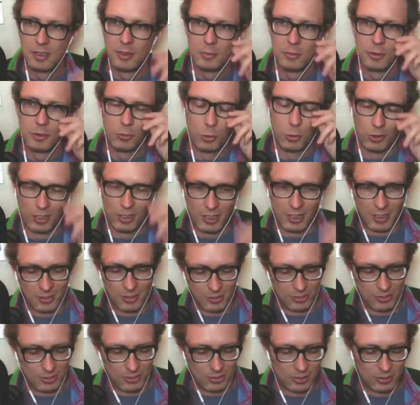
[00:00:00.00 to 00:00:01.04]
it
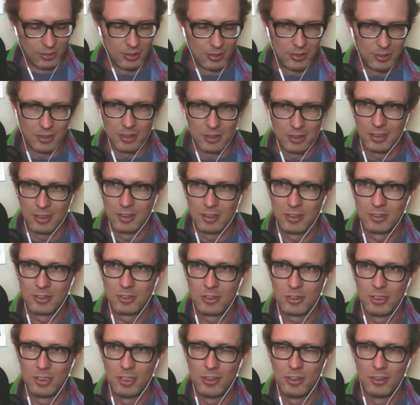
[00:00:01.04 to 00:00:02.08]
gets, sorry
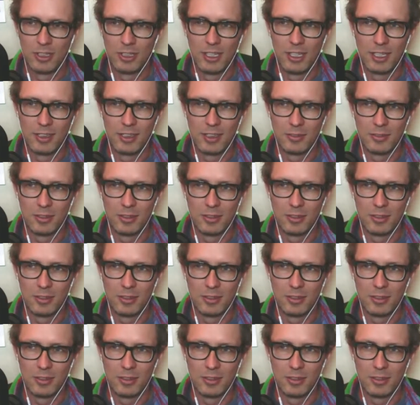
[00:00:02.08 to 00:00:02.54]
to hear that,